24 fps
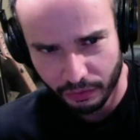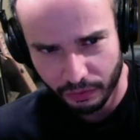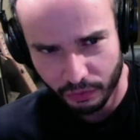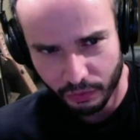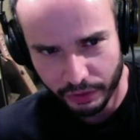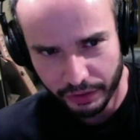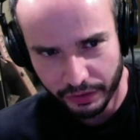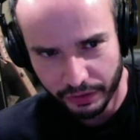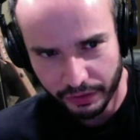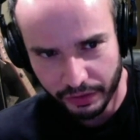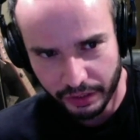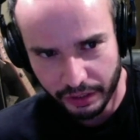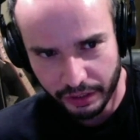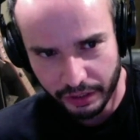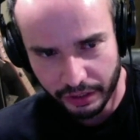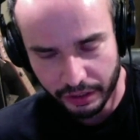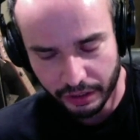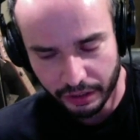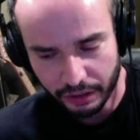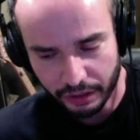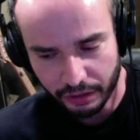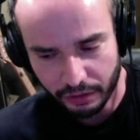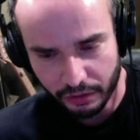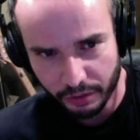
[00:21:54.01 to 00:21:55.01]
with the
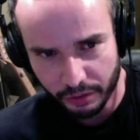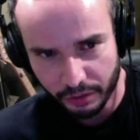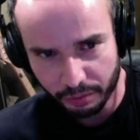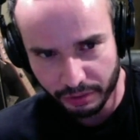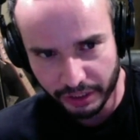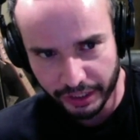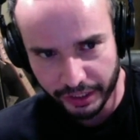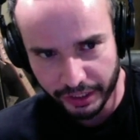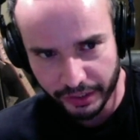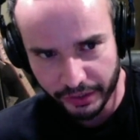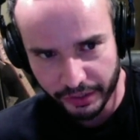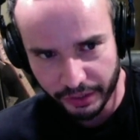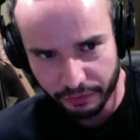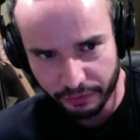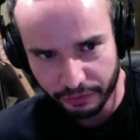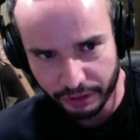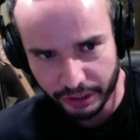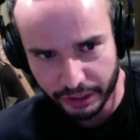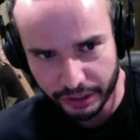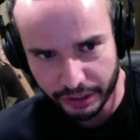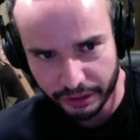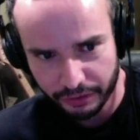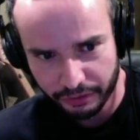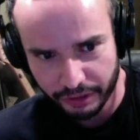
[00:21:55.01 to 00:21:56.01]
All the Planets Have
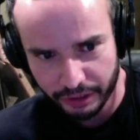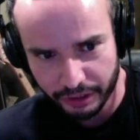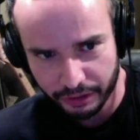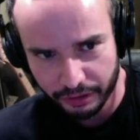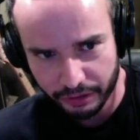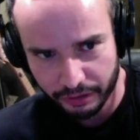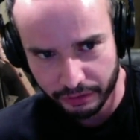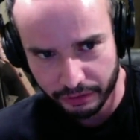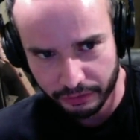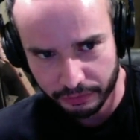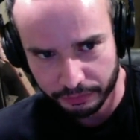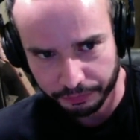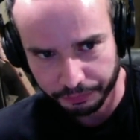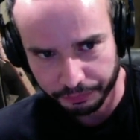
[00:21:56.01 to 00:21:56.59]
Aligned record,